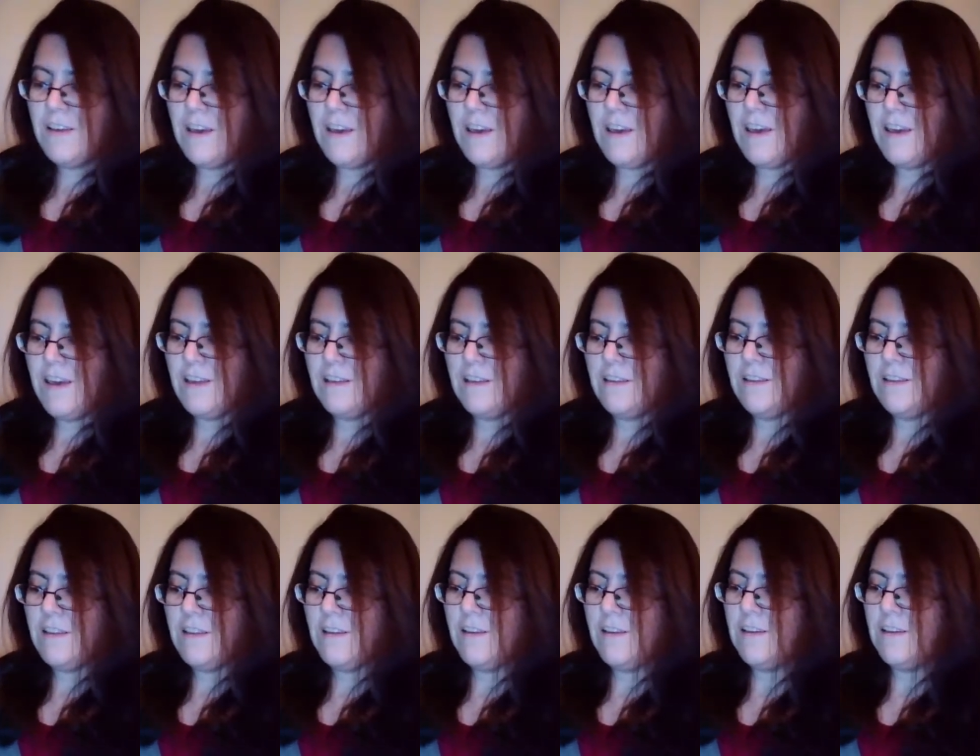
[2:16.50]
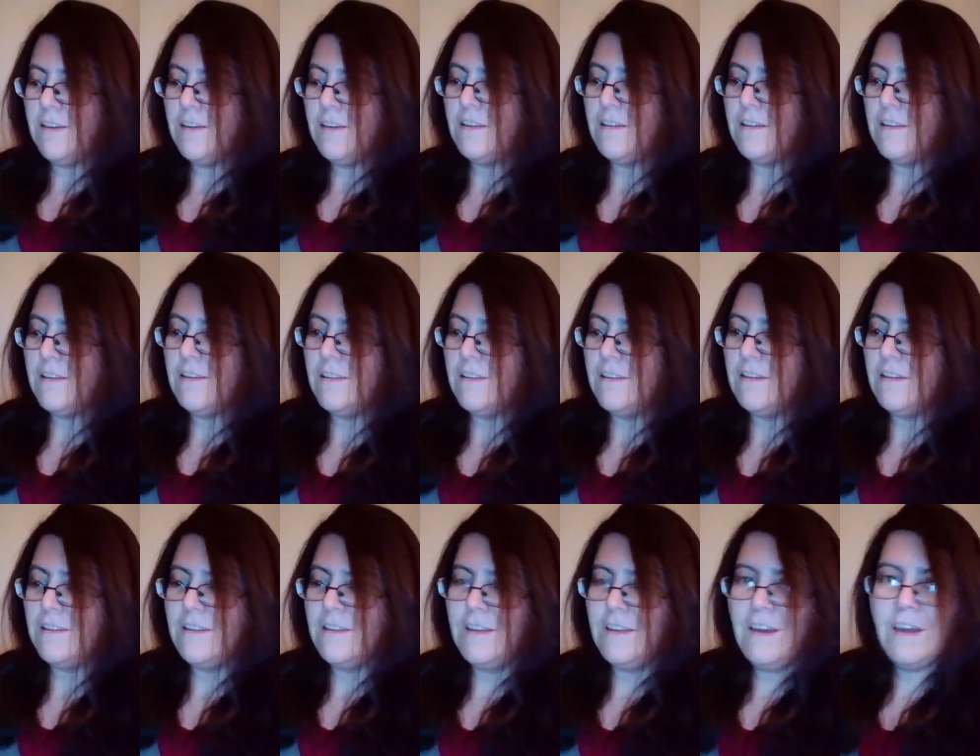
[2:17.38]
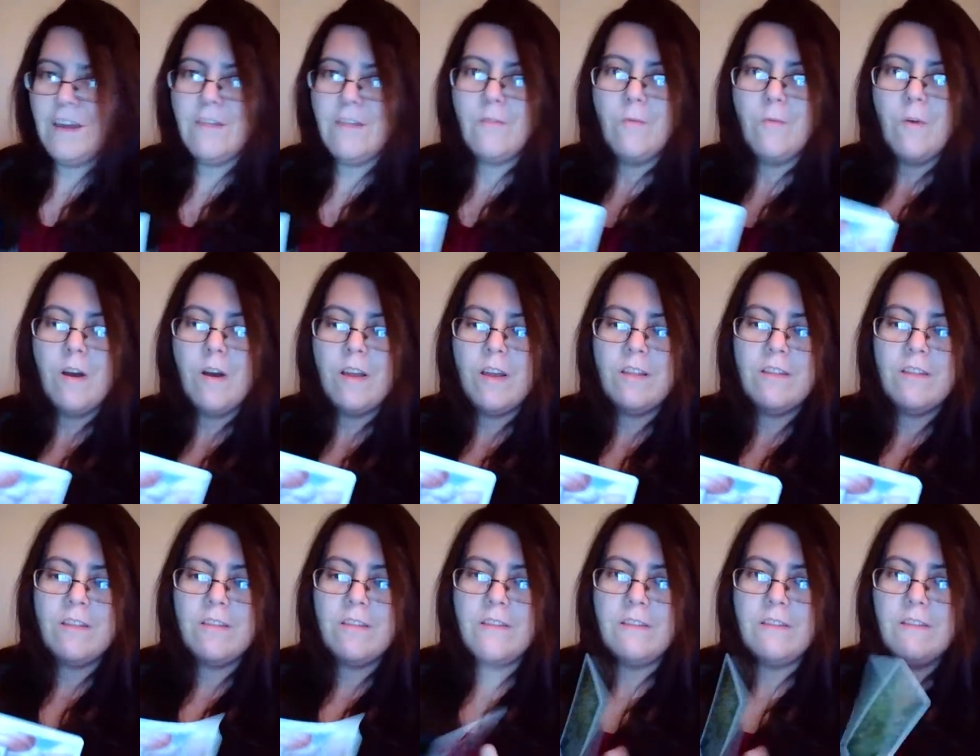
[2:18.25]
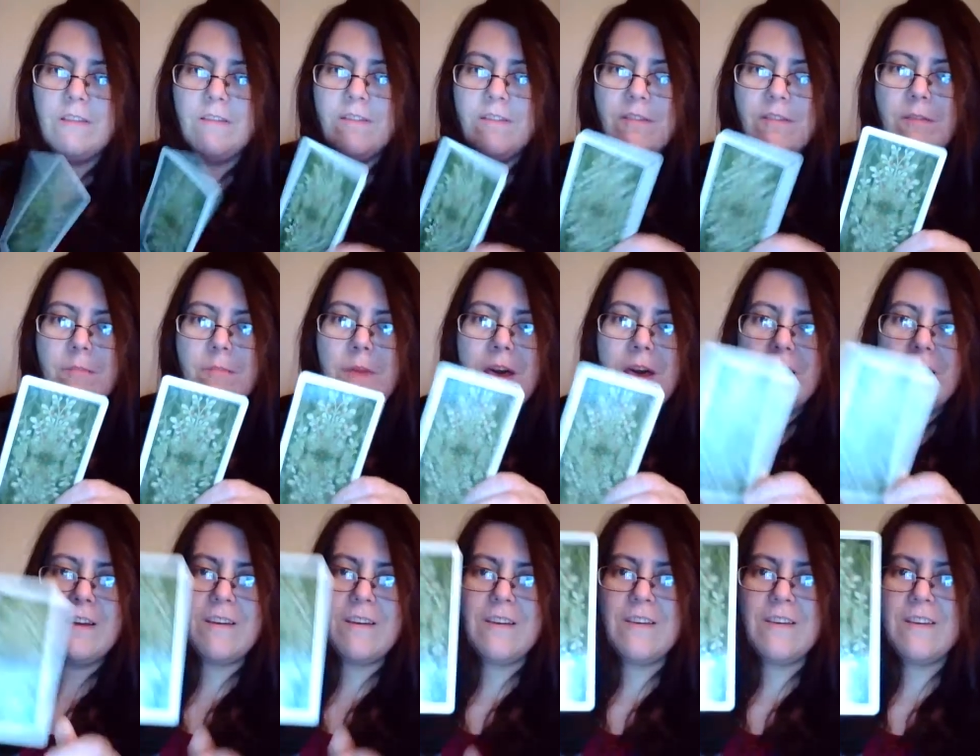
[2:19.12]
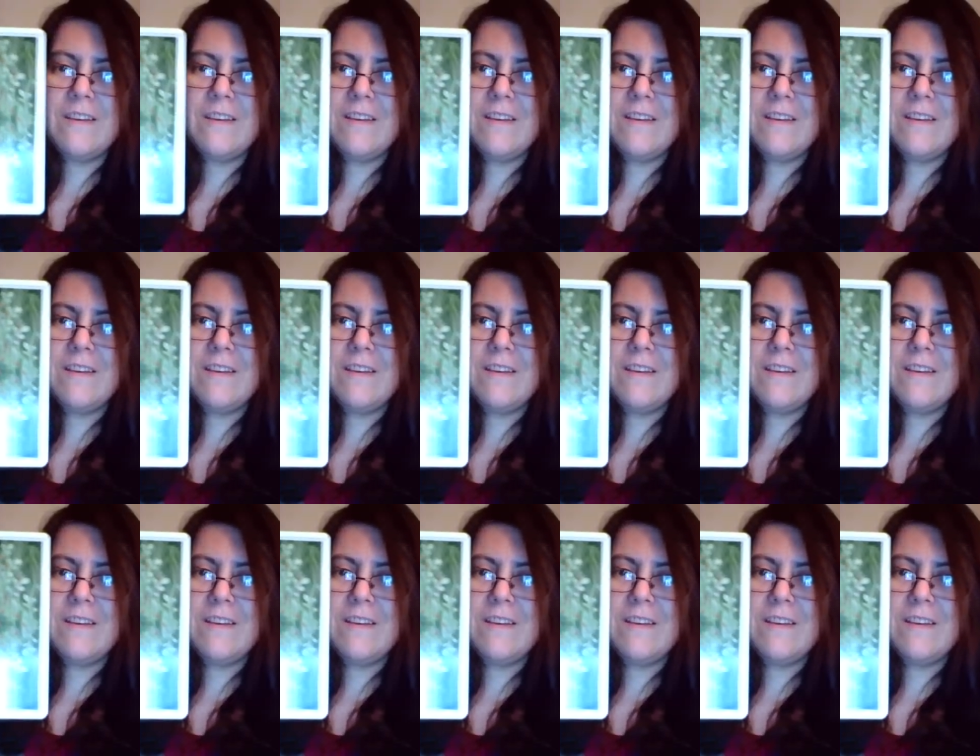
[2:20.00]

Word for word: and the other one, this is the back.